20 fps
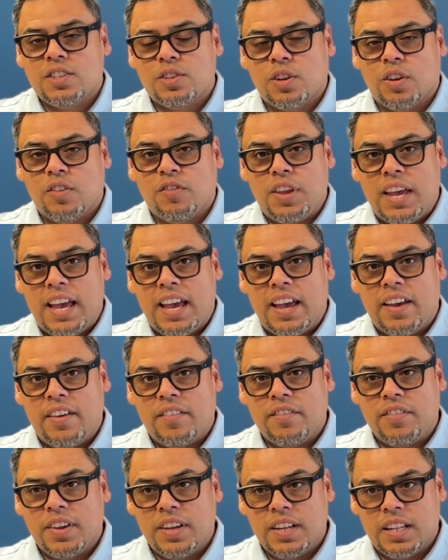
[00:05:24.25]
So if you
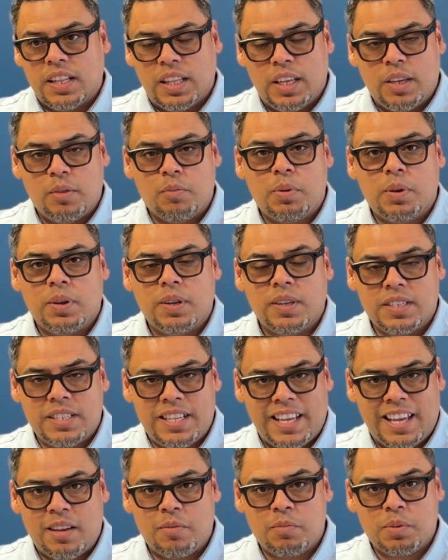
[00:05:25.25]
have limp,
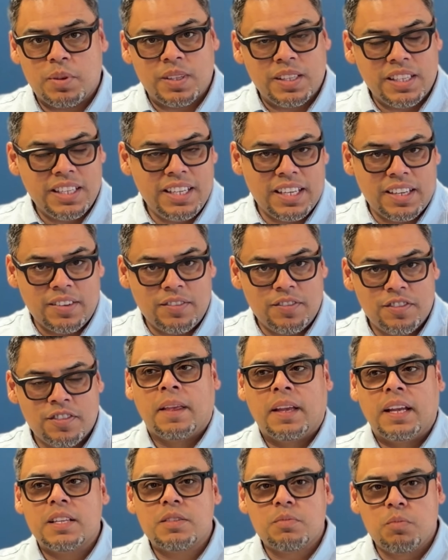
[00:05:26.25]
damp leaf,
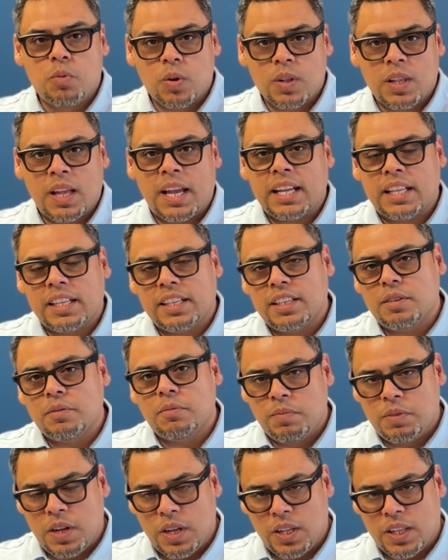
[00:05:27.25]
it's more likely
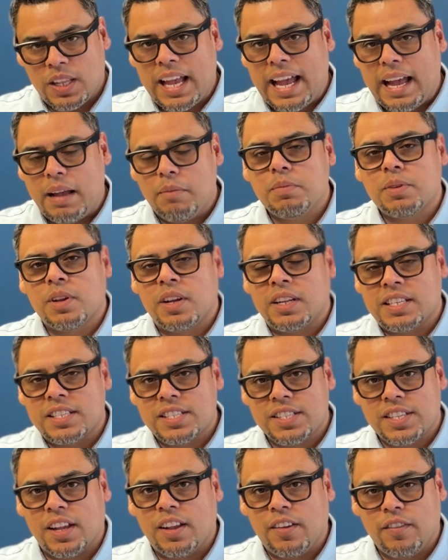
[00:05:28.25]
to collapse on
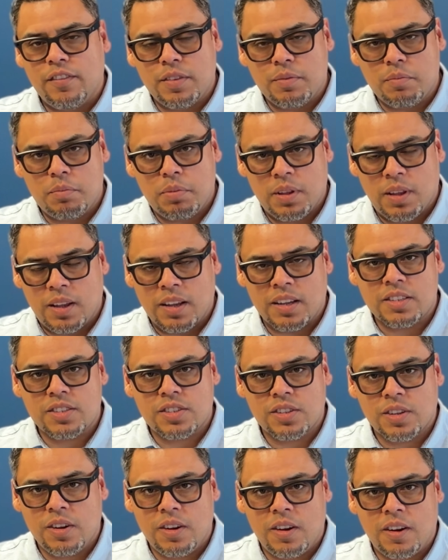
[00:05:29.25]
itself and plug a
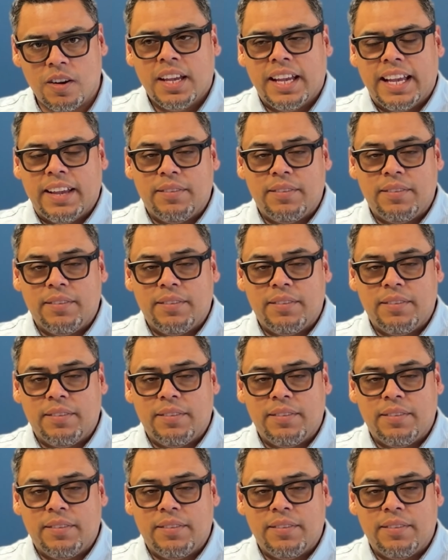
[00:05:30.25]
cigar.